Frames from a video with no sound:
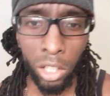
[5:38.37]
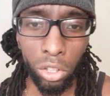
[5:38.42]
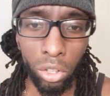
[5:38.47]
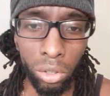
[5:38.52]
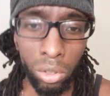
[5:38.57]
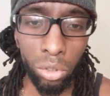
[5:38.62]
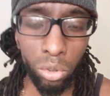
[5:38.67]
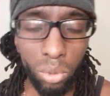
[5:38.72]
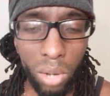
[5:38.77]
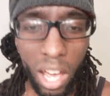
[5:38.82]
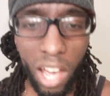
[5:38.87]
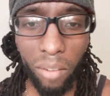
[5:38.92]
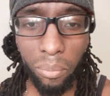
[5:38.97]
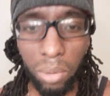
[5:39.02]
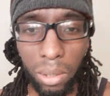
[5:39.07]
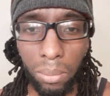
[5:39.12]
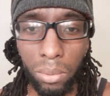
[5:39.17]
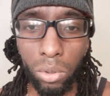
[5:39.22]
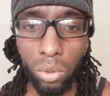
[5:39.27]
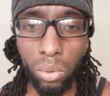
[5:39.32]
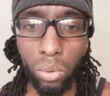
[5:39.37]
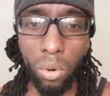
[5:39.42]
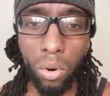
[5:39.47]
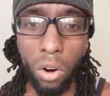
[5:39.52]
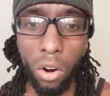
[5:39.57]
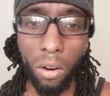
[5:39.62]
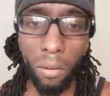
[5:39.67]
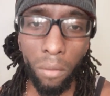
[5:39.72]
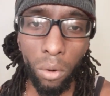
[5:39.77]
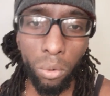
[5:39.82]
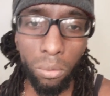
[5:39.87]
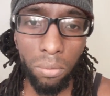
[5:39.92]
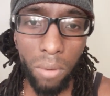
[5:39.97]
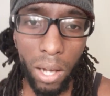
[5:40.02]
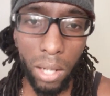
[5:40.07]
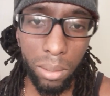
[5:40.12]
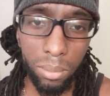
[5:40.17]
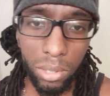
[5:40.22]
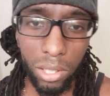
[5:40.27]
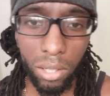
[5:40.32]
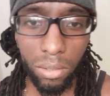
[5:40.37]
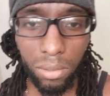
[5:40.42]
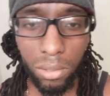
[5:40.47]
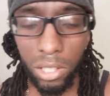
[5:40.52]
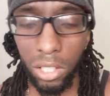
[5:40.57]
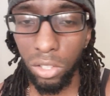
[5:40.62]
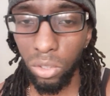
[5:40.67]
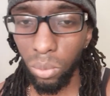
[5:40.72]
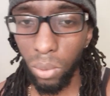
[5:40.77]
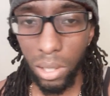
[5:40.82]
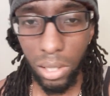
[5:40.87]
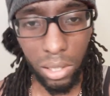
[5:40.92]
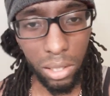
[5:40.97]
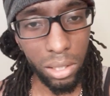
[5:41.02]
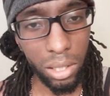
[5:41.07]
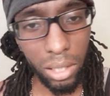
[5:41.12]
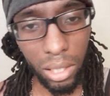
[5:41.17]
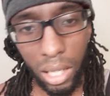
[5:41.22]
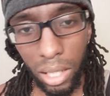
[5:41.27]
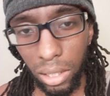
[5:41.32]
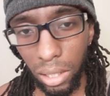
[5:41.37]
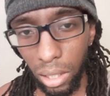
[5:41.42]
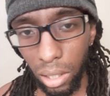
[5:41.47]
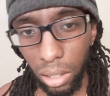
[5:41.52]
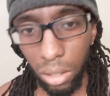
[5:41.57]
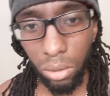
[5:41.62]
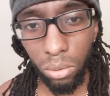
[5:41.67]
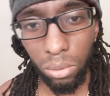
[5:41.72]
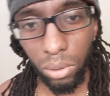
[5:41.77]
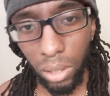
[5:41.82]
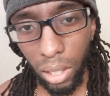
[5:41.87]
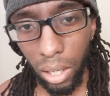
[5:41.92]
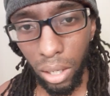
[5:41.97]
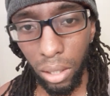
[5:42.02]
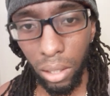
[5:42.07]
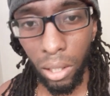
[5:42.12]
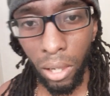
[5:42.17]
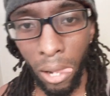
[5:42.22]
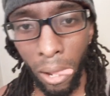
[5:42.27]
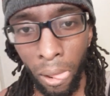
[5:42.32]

you have people who find themselves in situations that they didn't create.